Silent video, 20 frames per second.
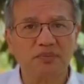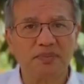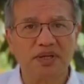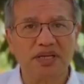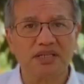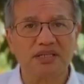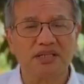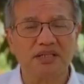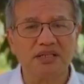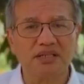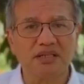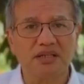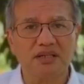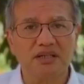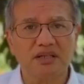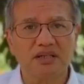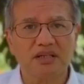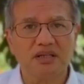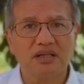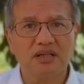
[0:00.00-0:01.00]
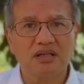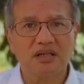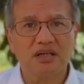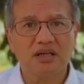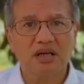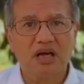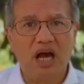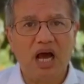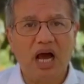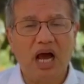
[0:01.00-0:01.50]
present,
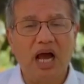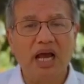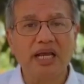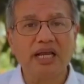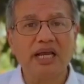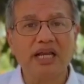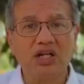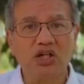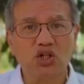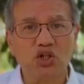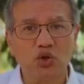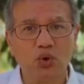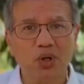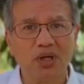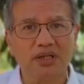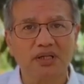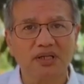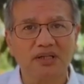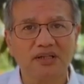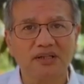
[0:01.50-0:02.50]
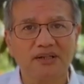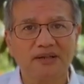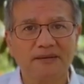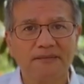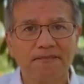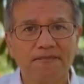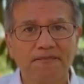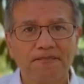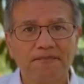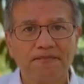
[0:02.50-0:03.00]
I ensured
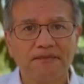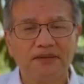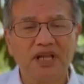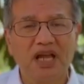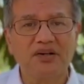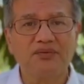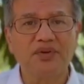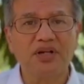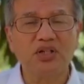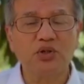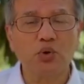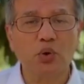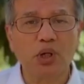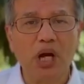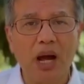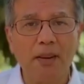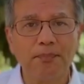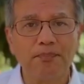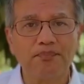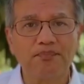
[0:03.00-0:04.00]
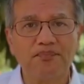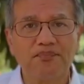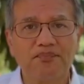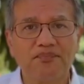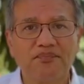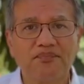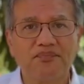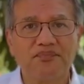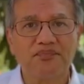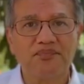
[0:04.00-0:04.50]
that we took up
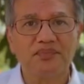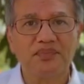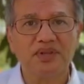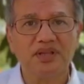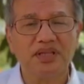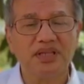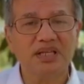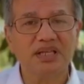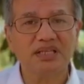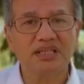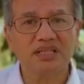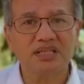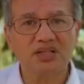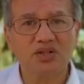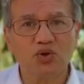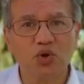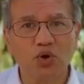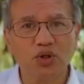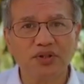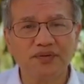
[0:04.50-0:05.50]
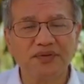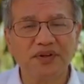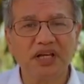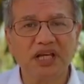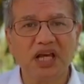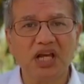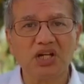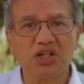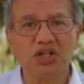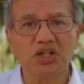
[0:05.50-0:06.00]
this
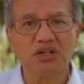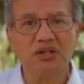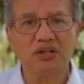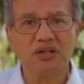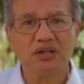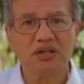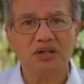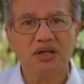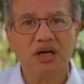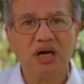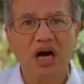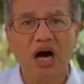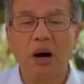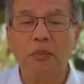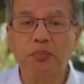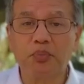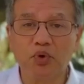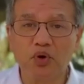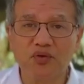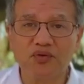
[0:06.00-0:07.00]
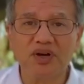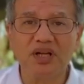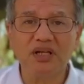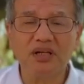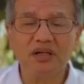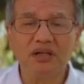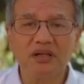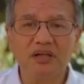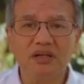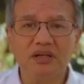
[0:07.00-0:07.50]
notification
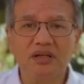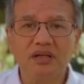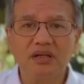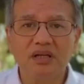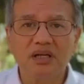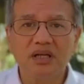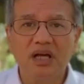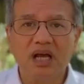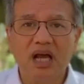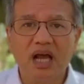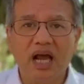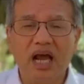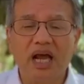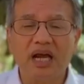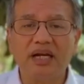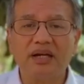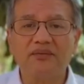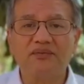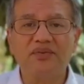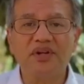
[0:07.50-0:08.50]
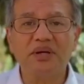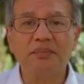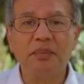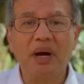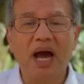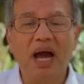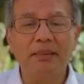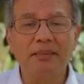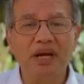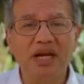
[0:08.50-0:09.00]
approval, and
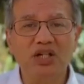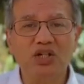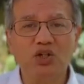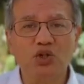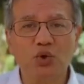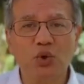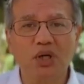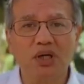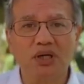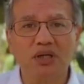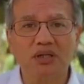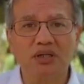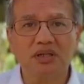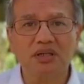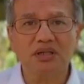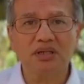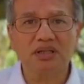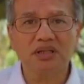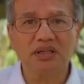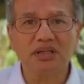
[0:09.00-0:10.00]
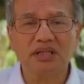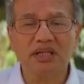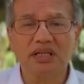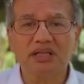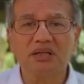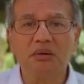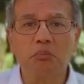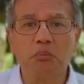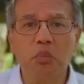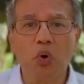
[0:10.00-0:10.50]
I made sure
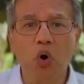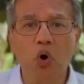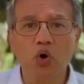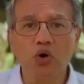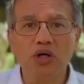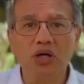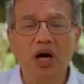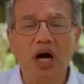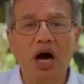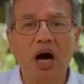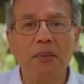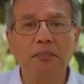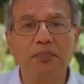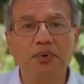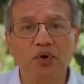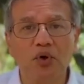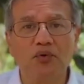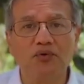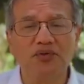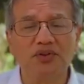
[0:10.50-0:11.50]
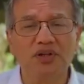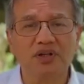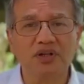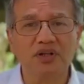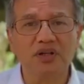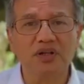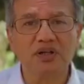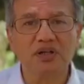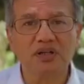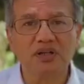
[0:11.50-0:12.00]
that the board approved
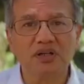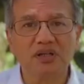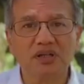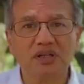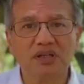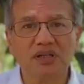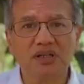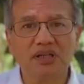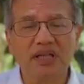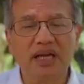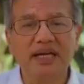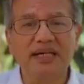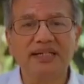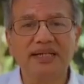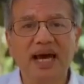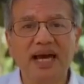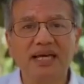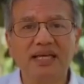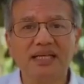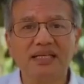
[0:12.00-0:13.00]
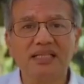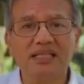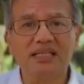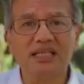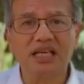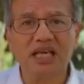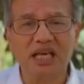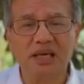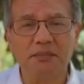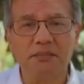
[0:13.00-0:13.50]
the entire
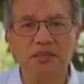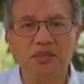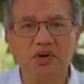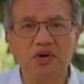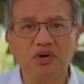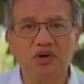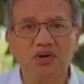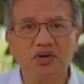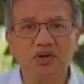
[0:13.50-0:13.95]
scheme,